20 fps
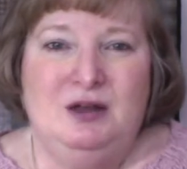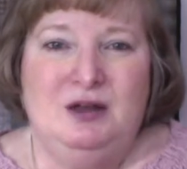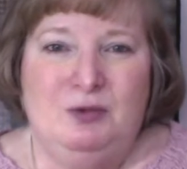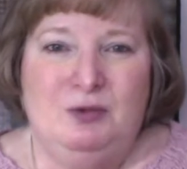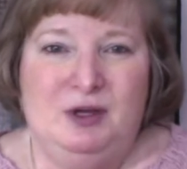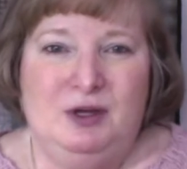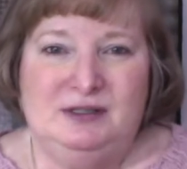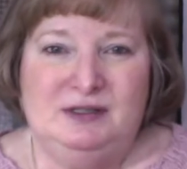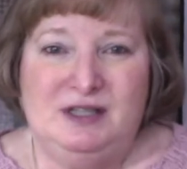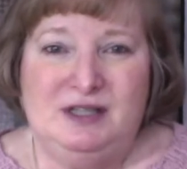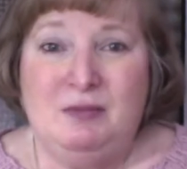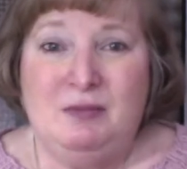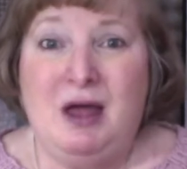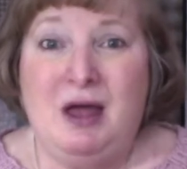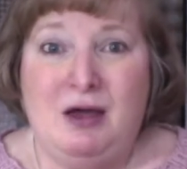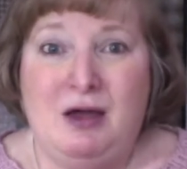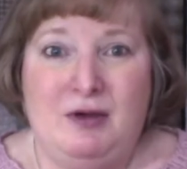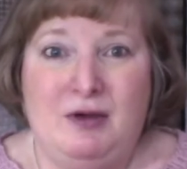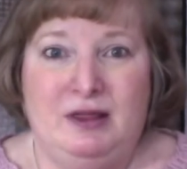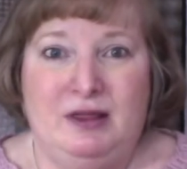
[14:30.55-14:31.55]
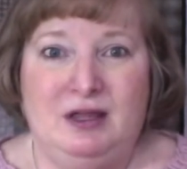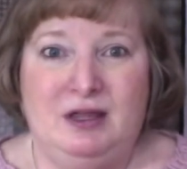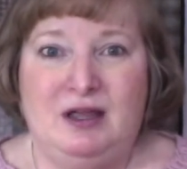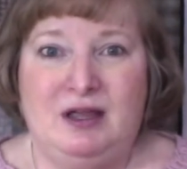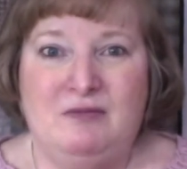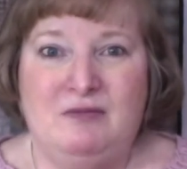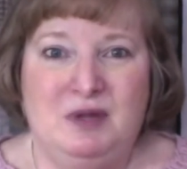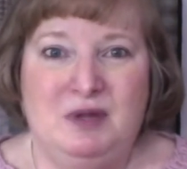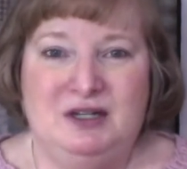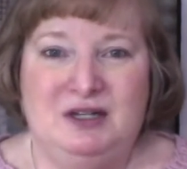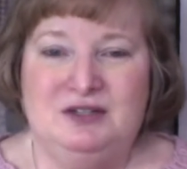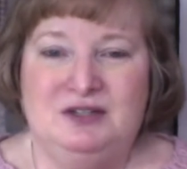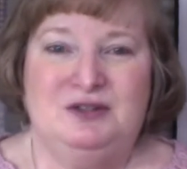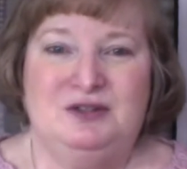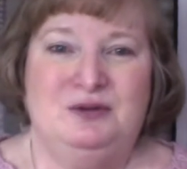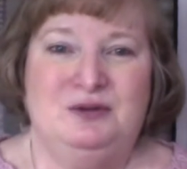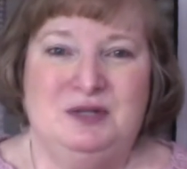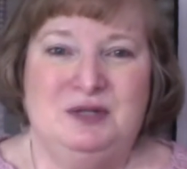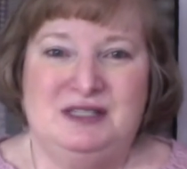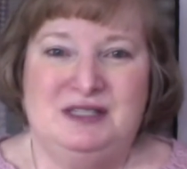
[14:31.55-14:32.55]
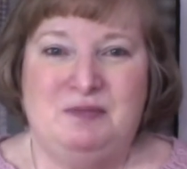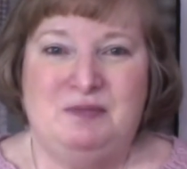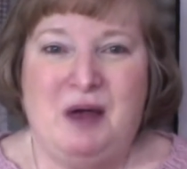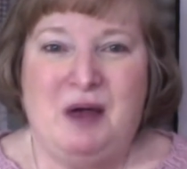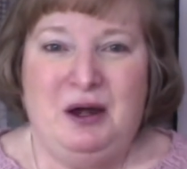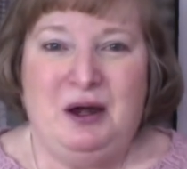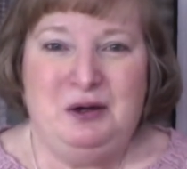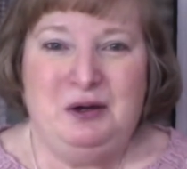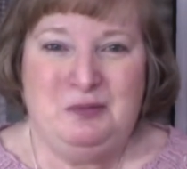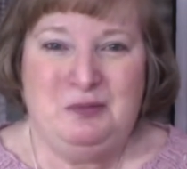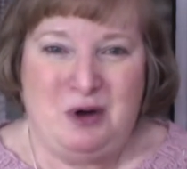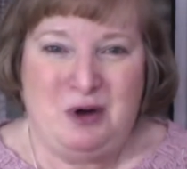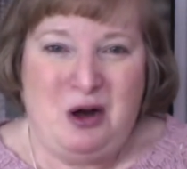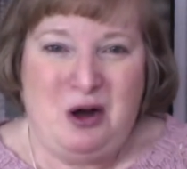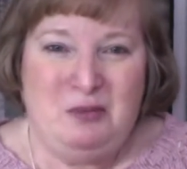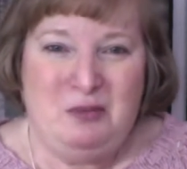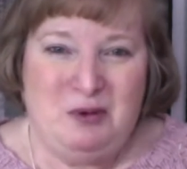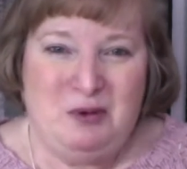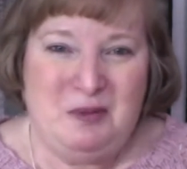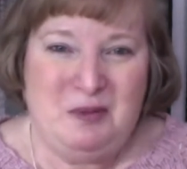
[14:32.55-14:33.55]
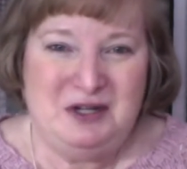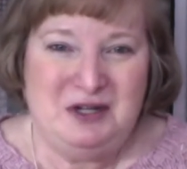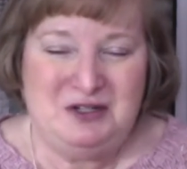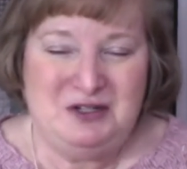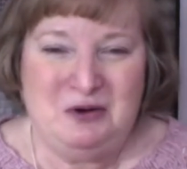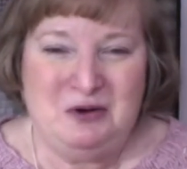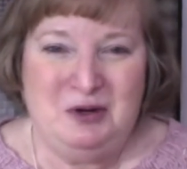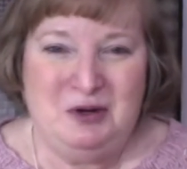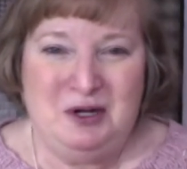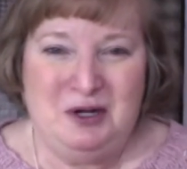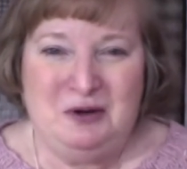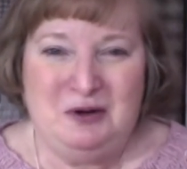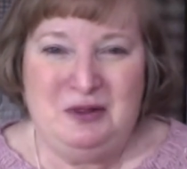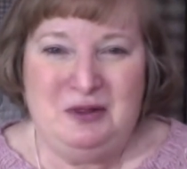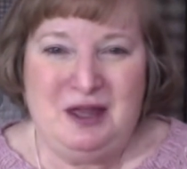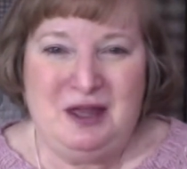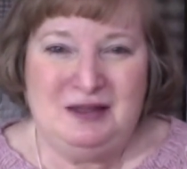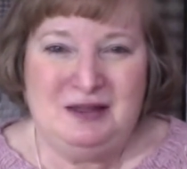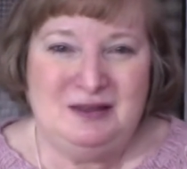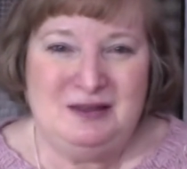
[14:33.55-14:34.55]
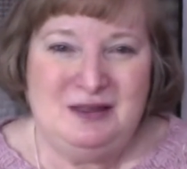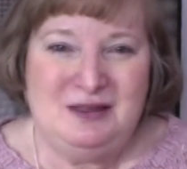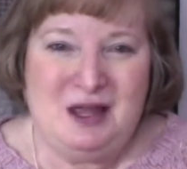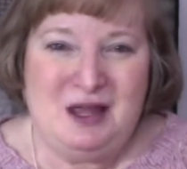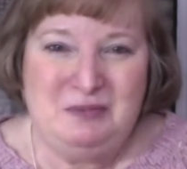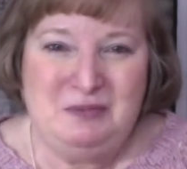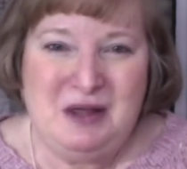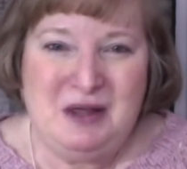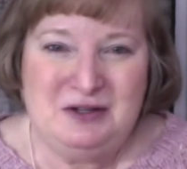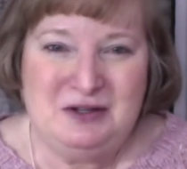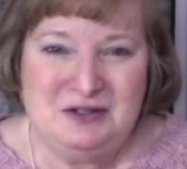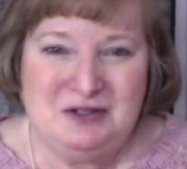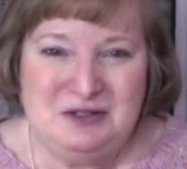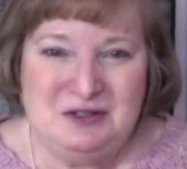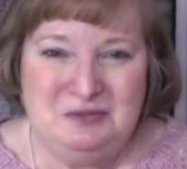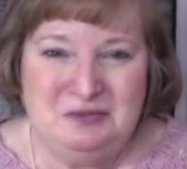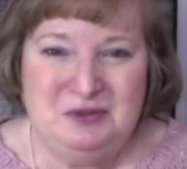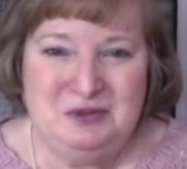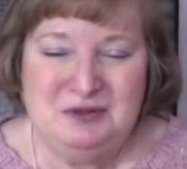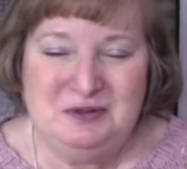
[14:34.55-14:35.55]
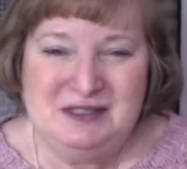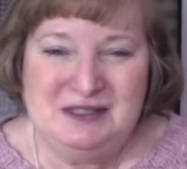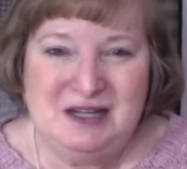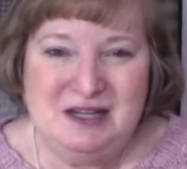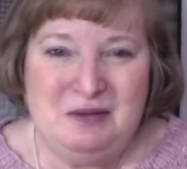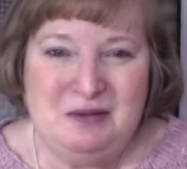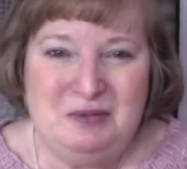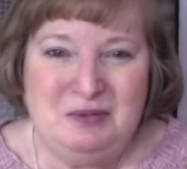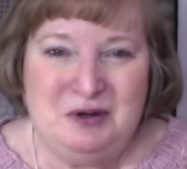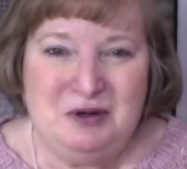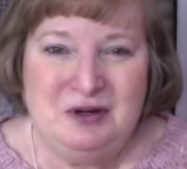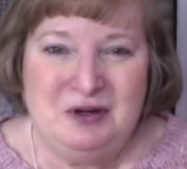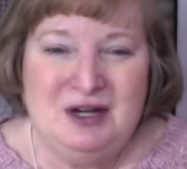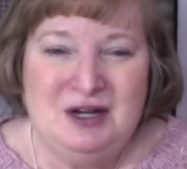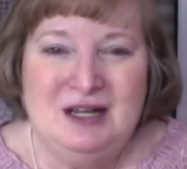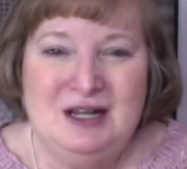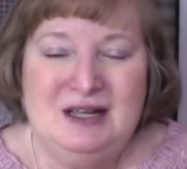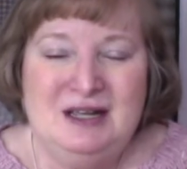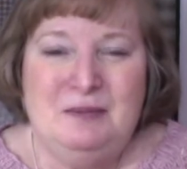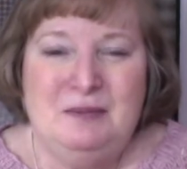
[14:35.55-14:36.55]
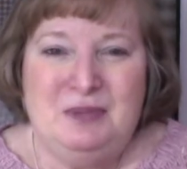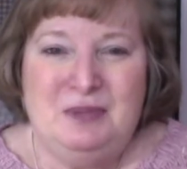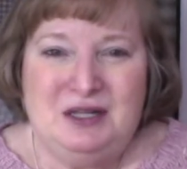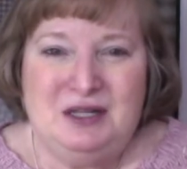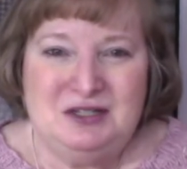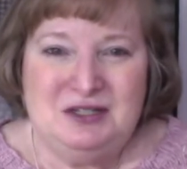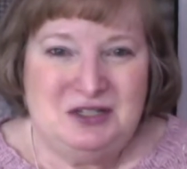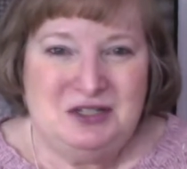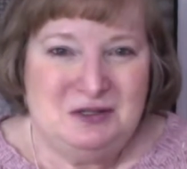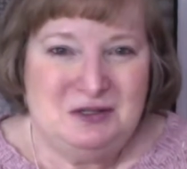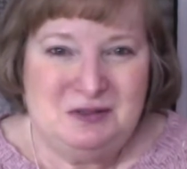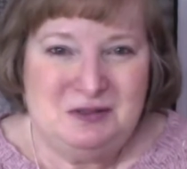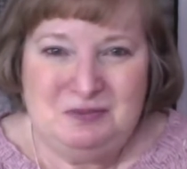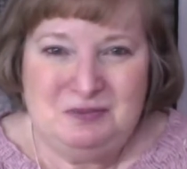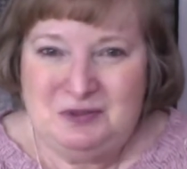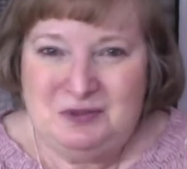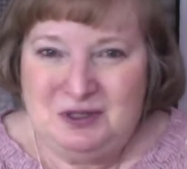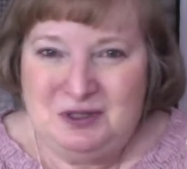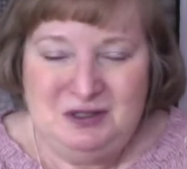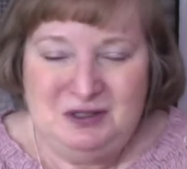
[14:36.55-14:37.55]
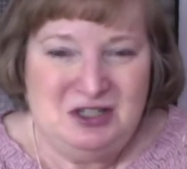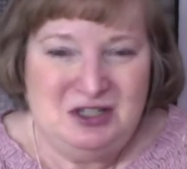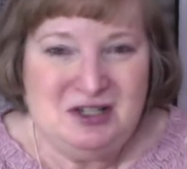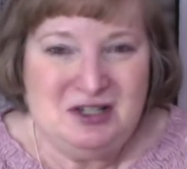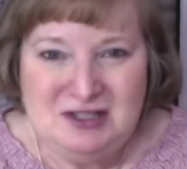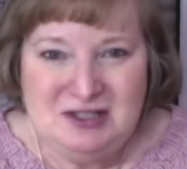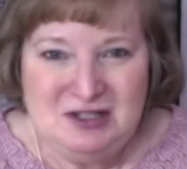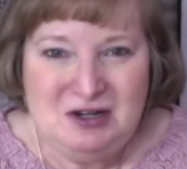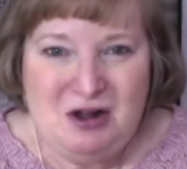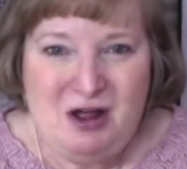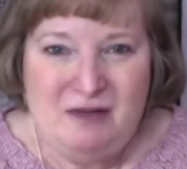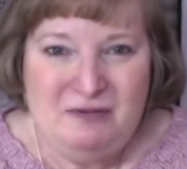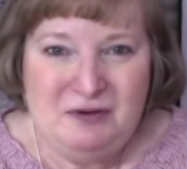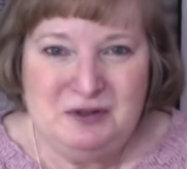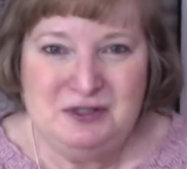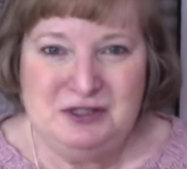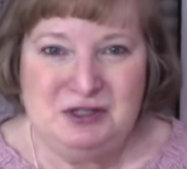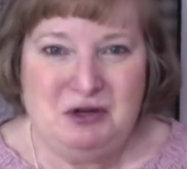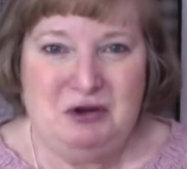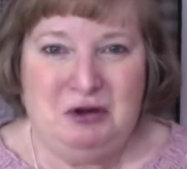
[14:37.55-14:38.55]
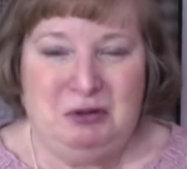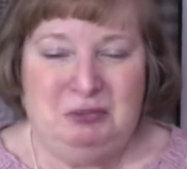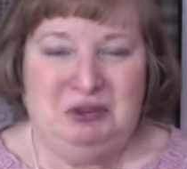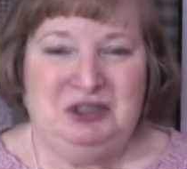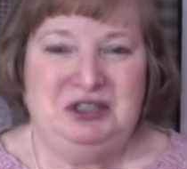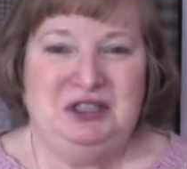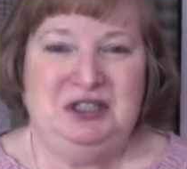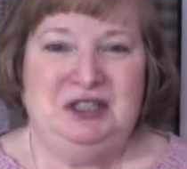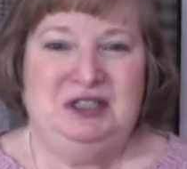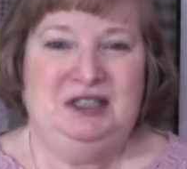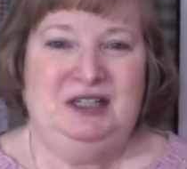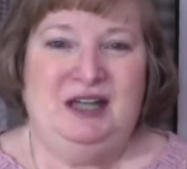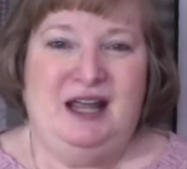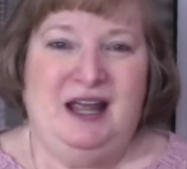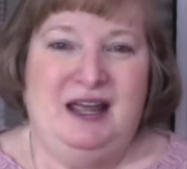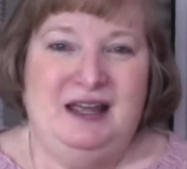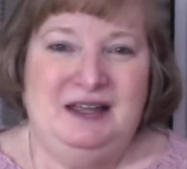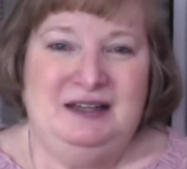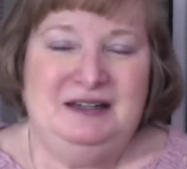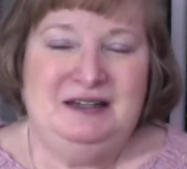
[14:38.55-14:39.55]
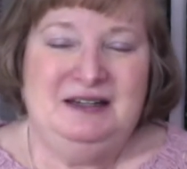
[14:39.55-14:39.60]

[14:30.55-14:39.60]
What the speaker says: Well, somehow I think I've managed to inspire Barbara by showing her that Patches of Blue sampler, because she's dusted off her sewing machine and